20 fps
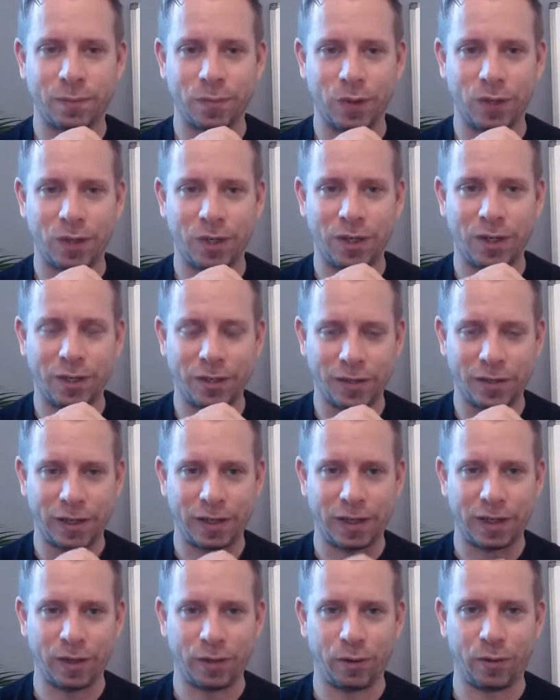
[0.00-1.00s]
Good, and take
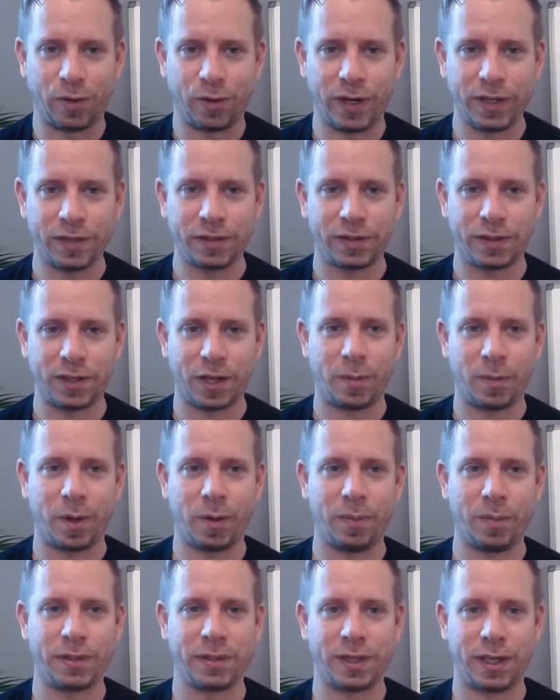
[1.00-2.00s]
a little rest. Come
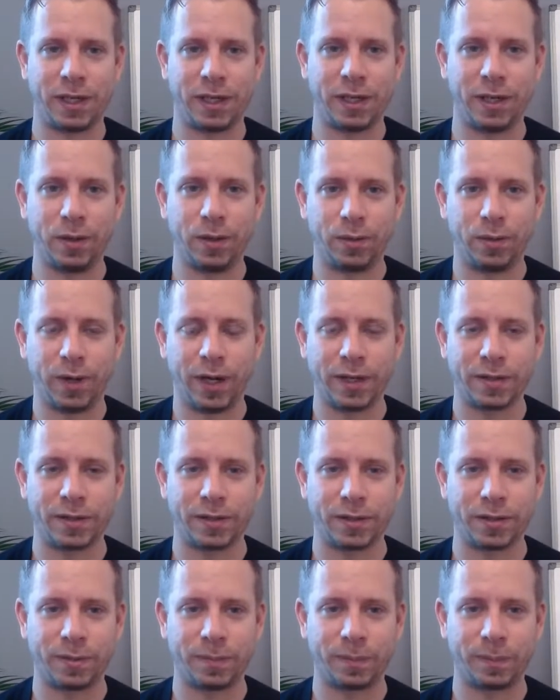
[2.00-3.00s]
up and take a little
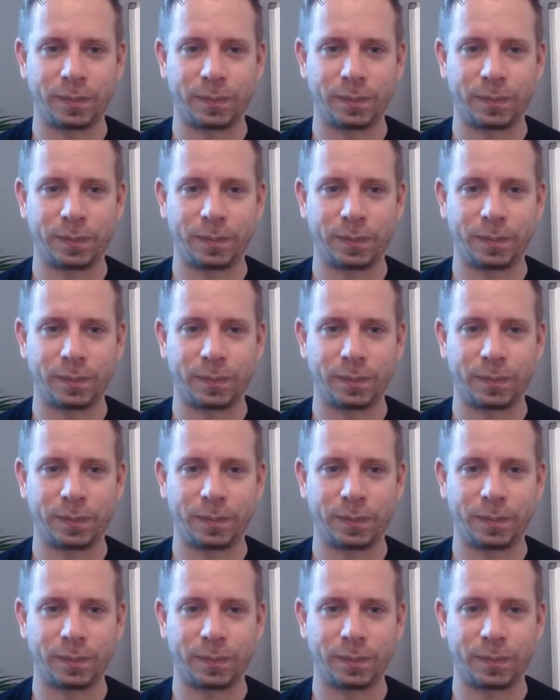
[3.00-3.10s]
rest.